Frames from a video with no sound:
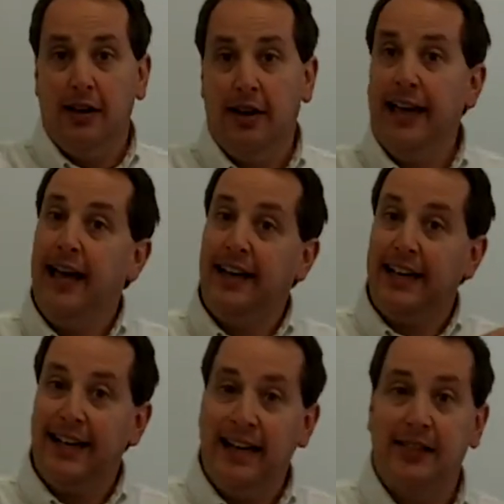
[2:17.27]
Right? And
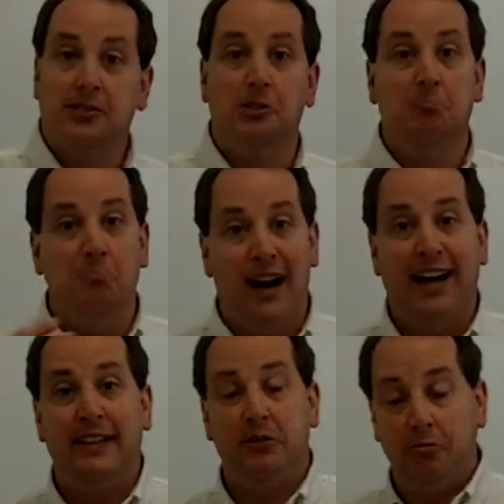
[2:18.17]
it connects
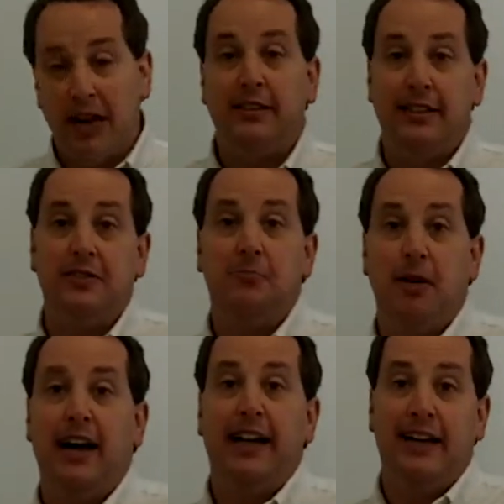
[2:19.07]
directly to
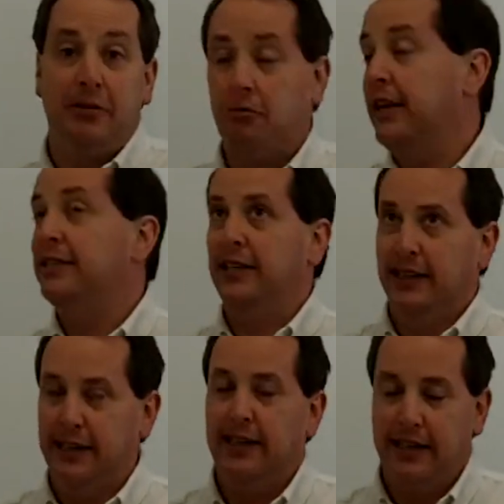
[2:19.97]
my crazy idea.